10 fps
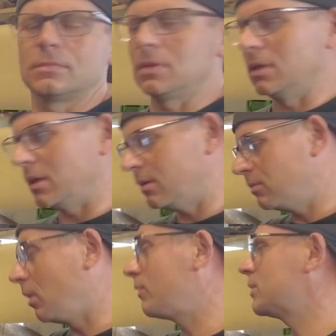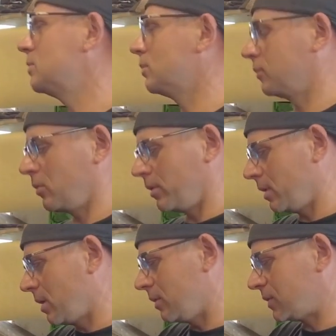Yeah, so I've had a look for it, I
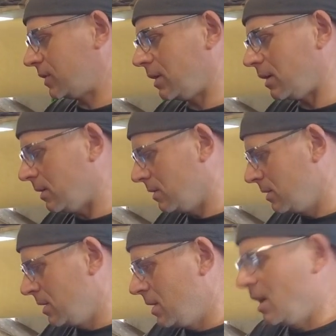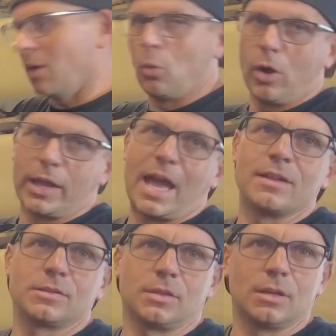can't see it. And what I can
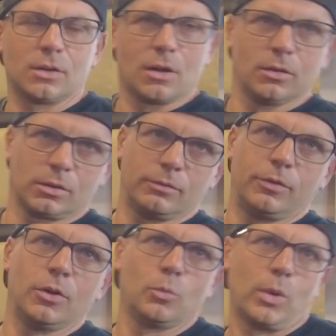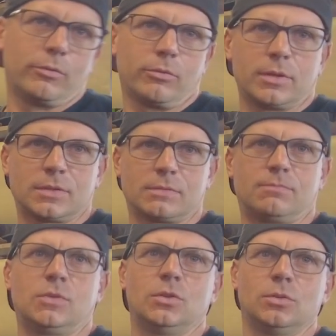see, I can't confirm whether it's
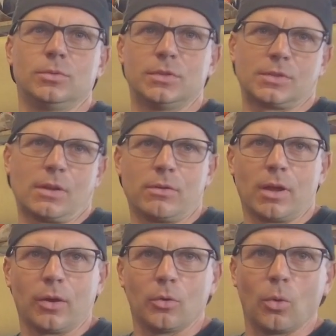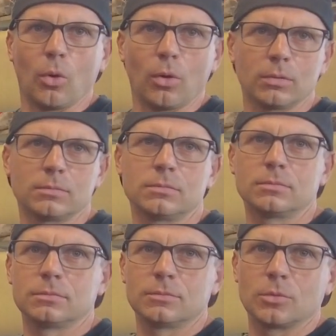to do with the stereo or
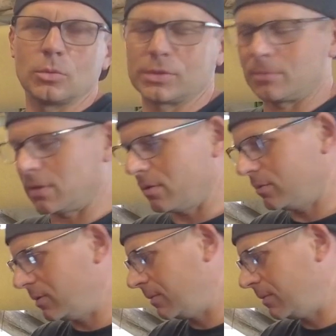something else.